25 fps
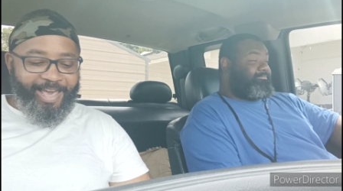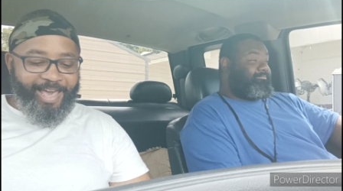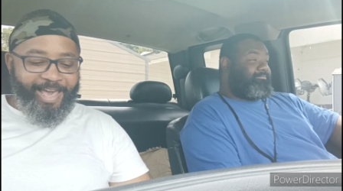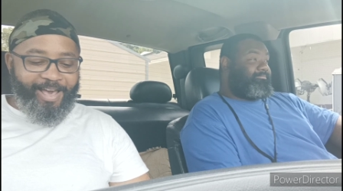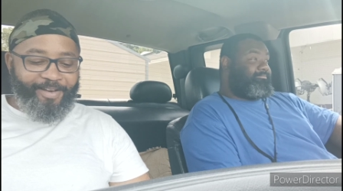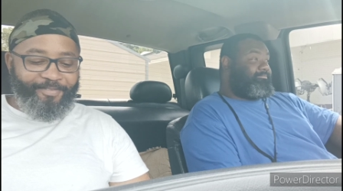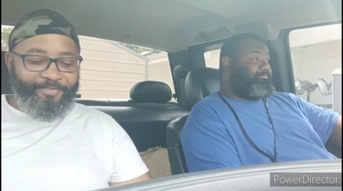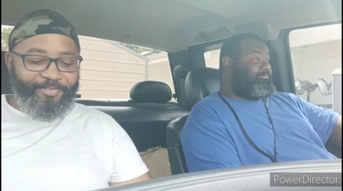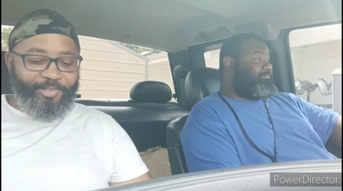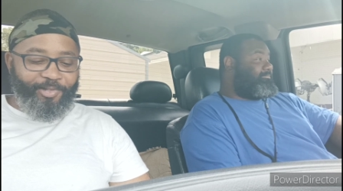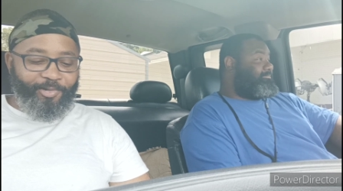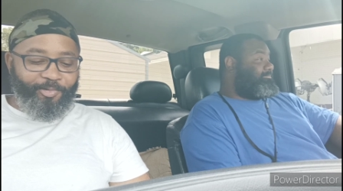
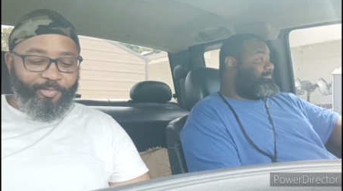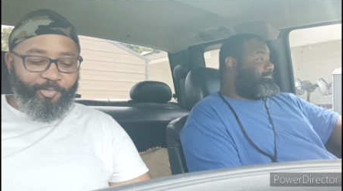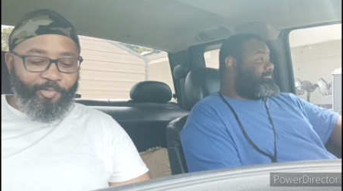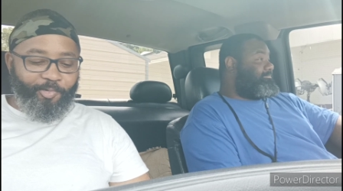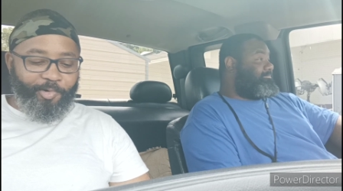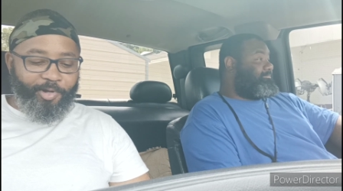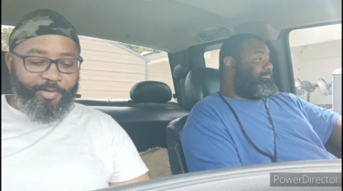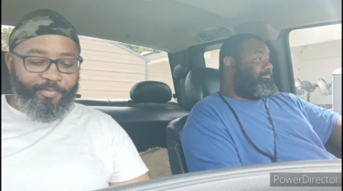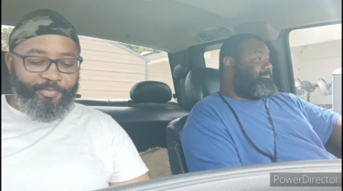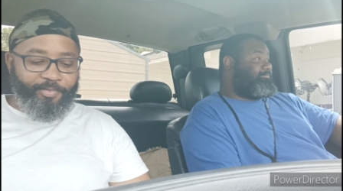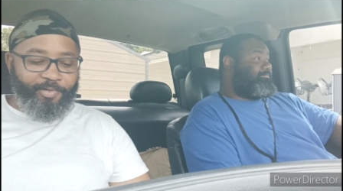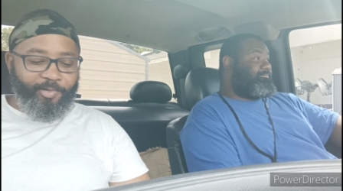after
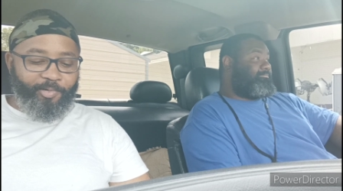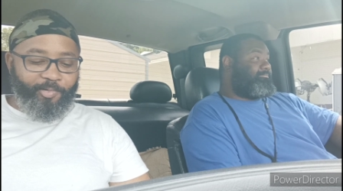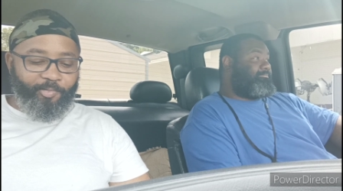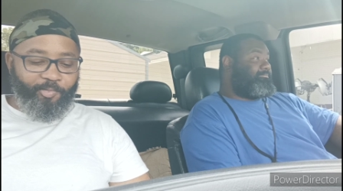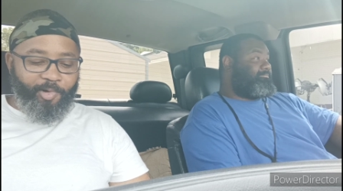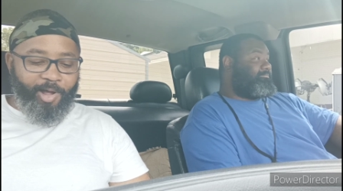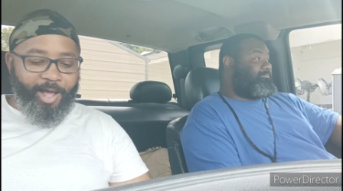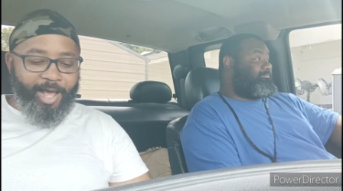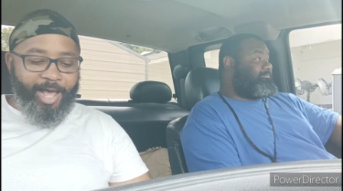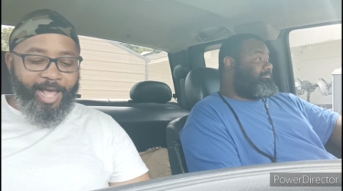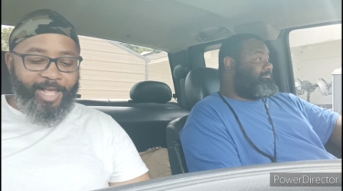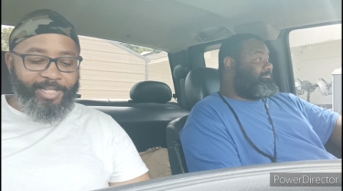river
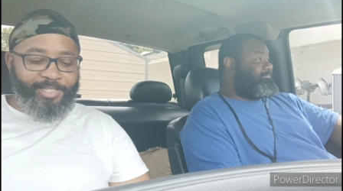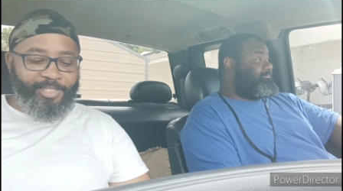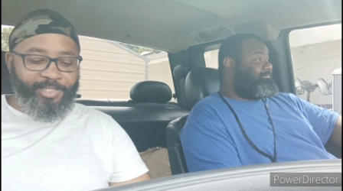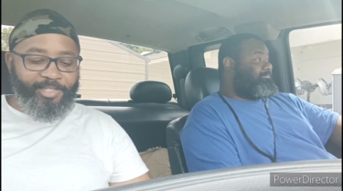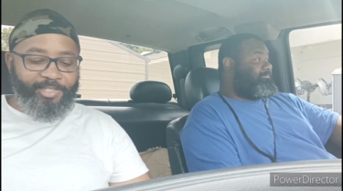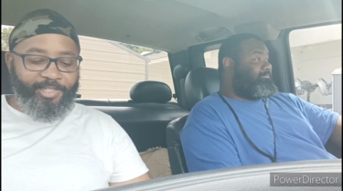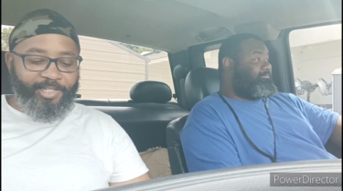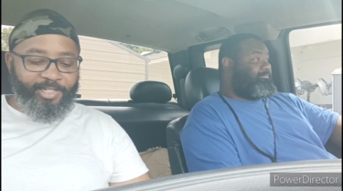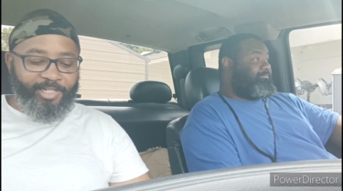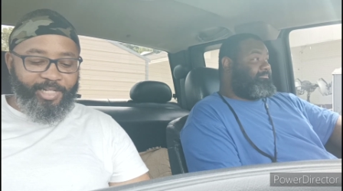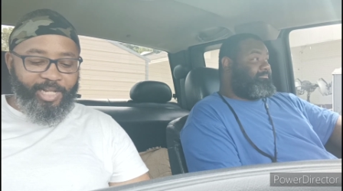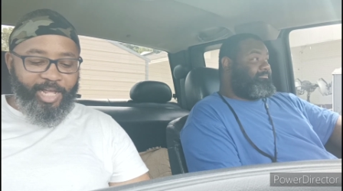
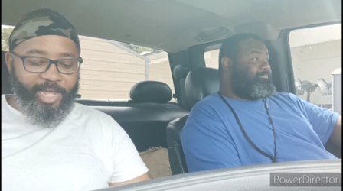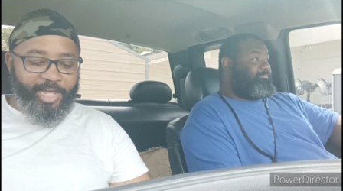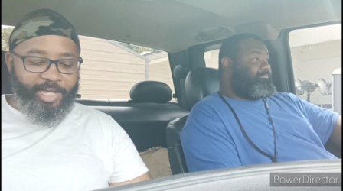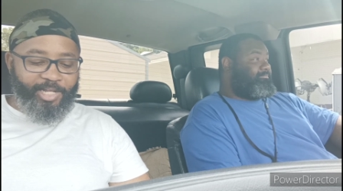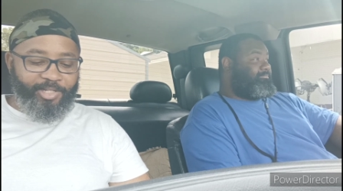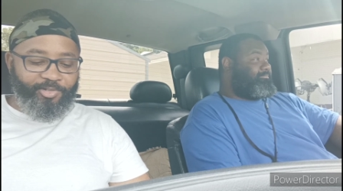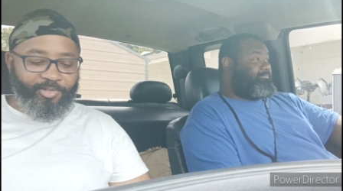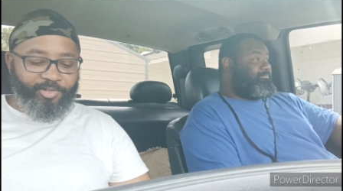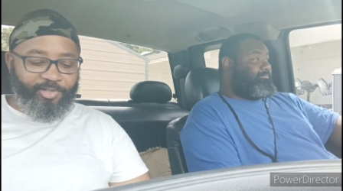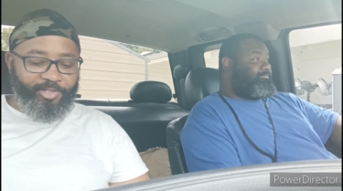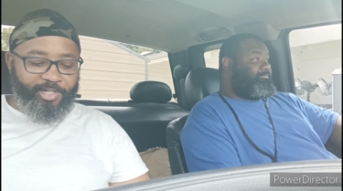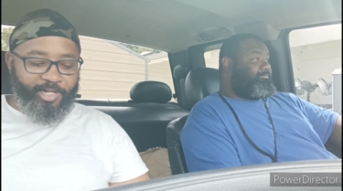rises to
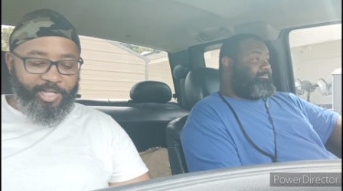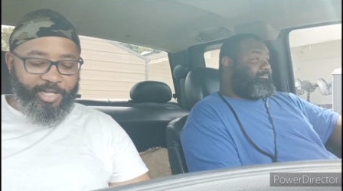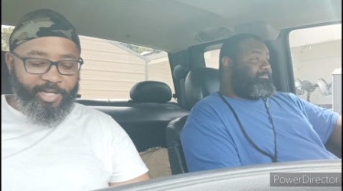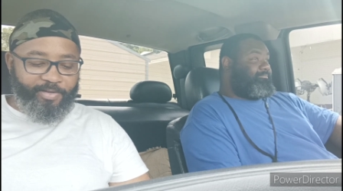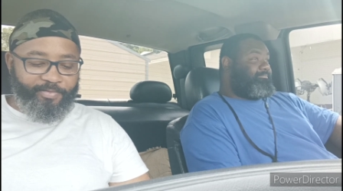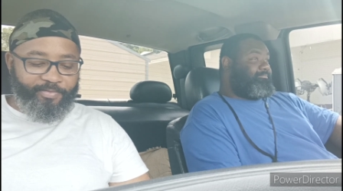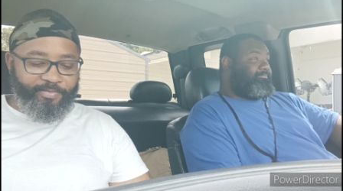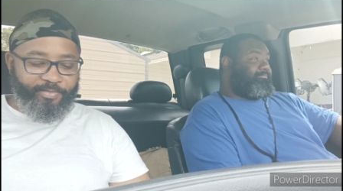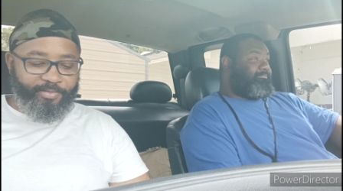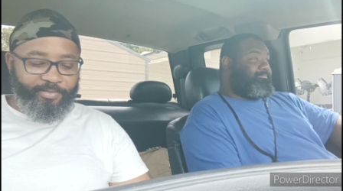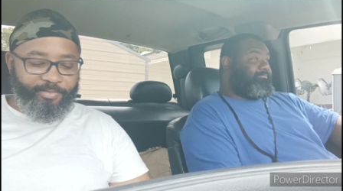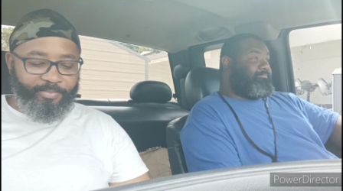dangerous
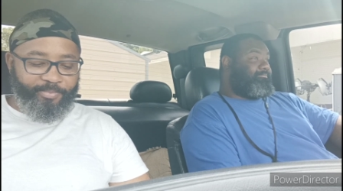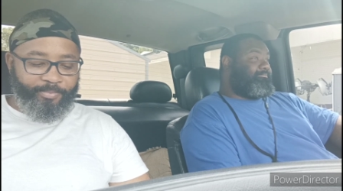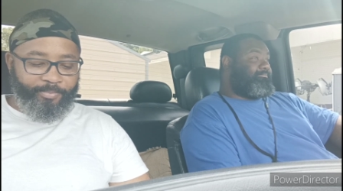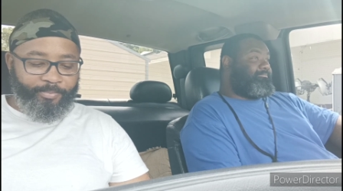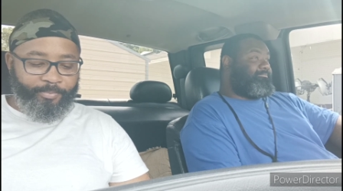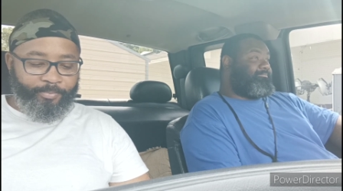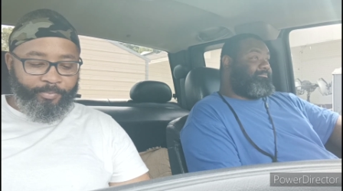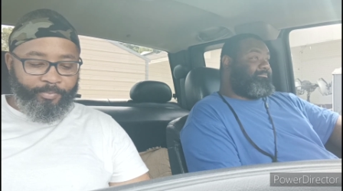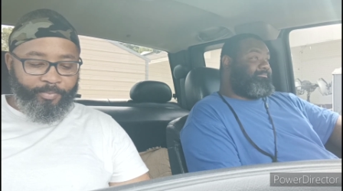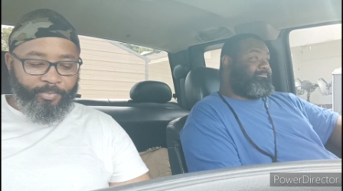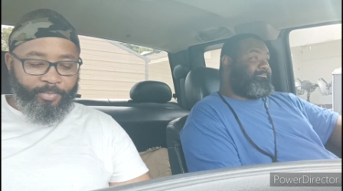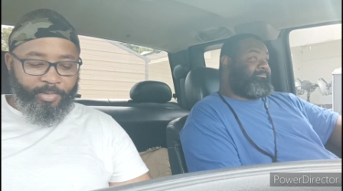level.
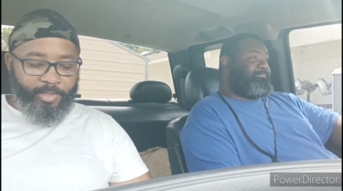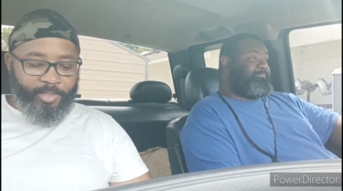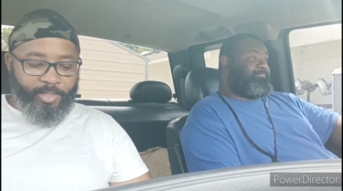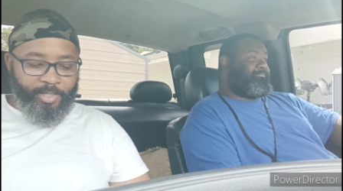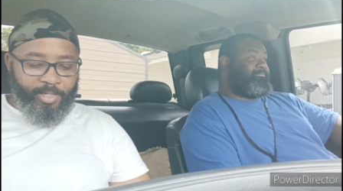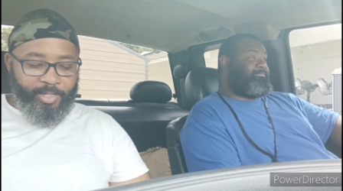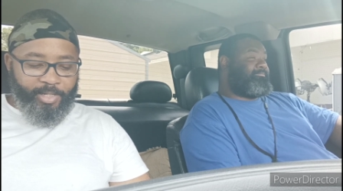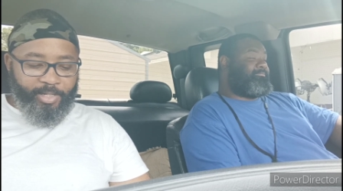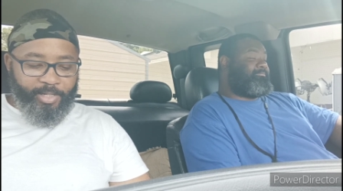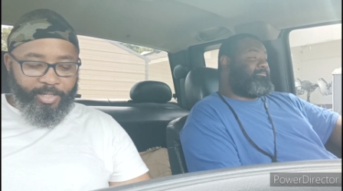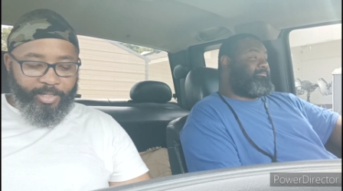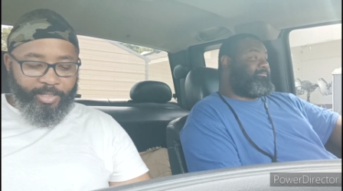Mm
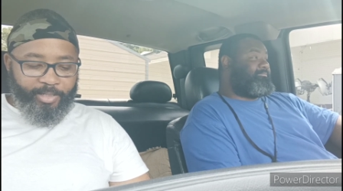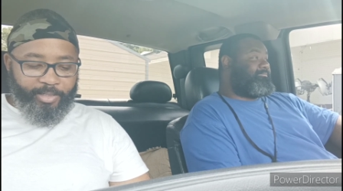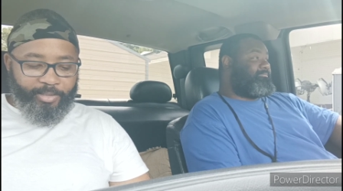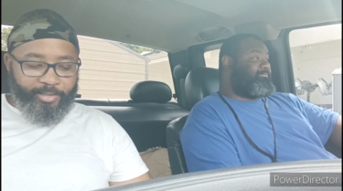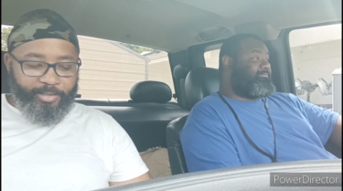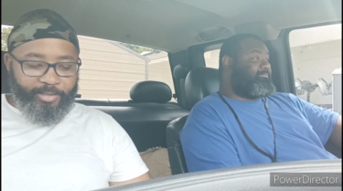-mm.